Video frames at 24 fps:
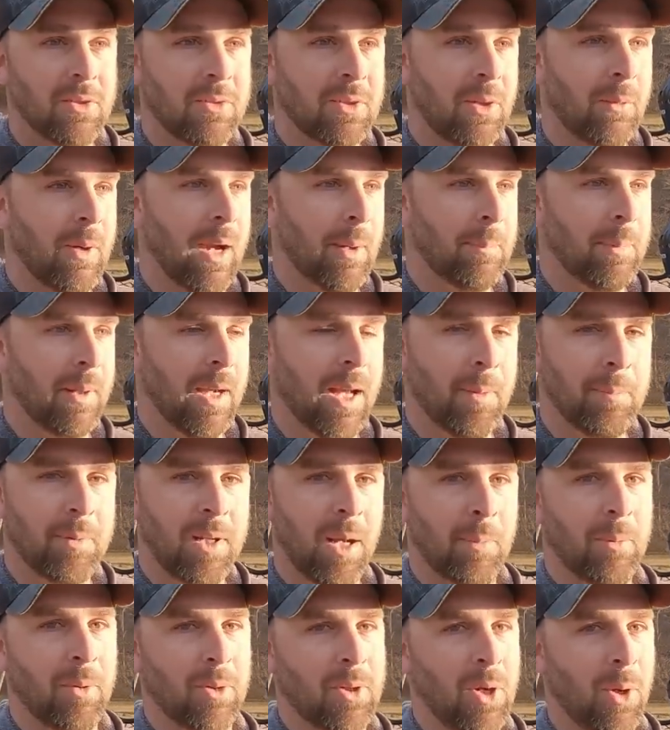This gonna wrap it up. A
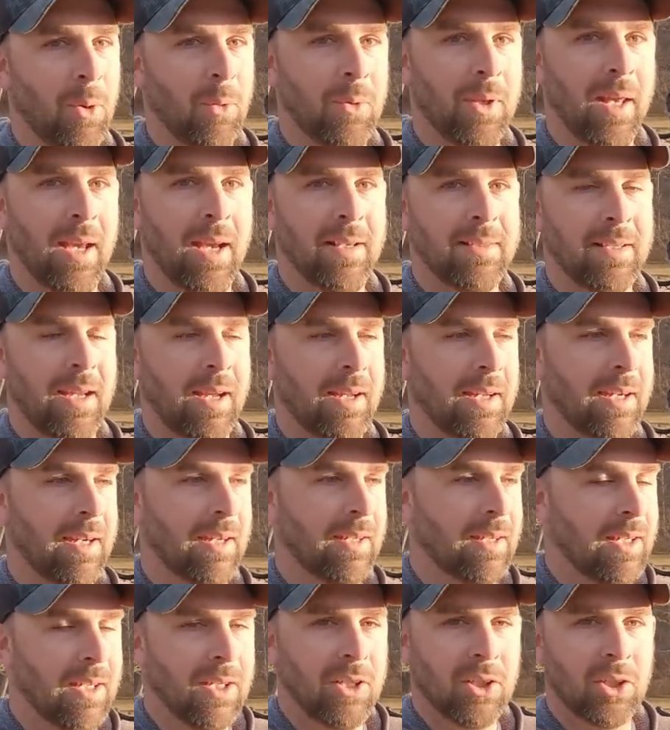couple cold days out
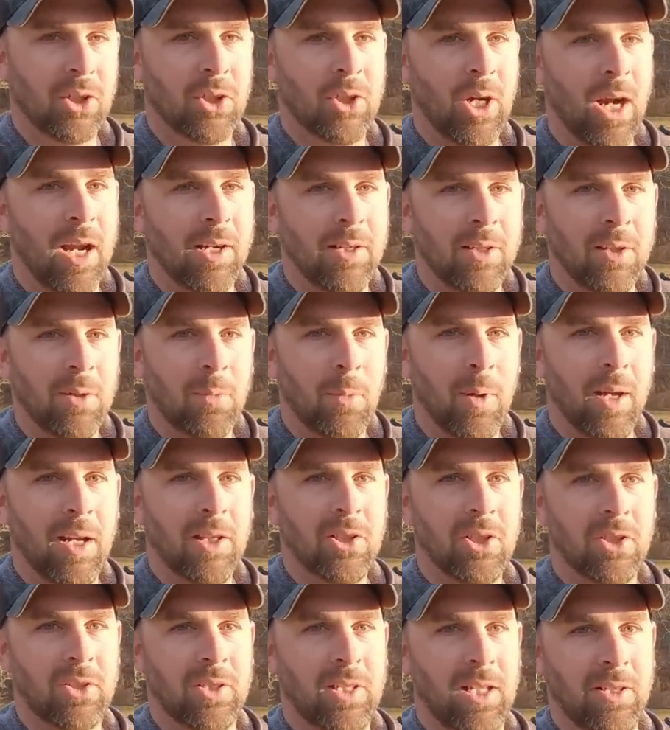here, grinding away
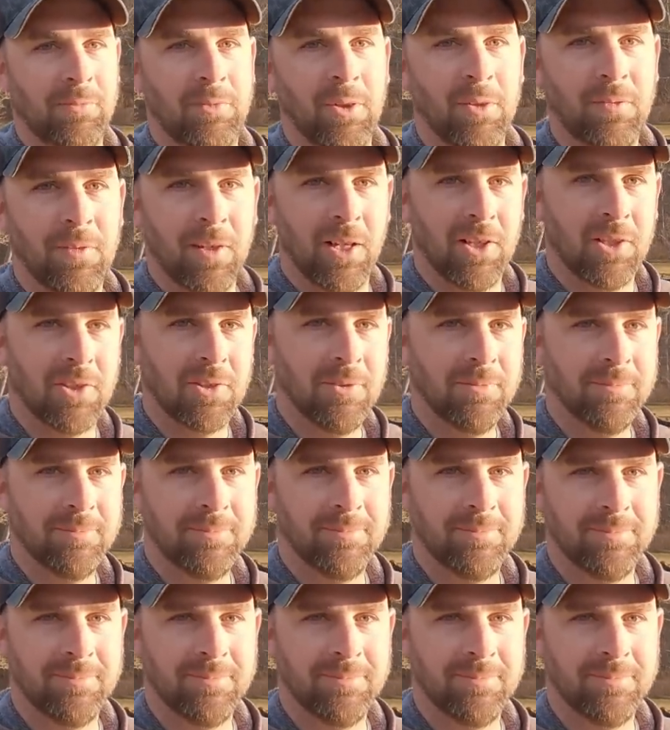just to get a few fish.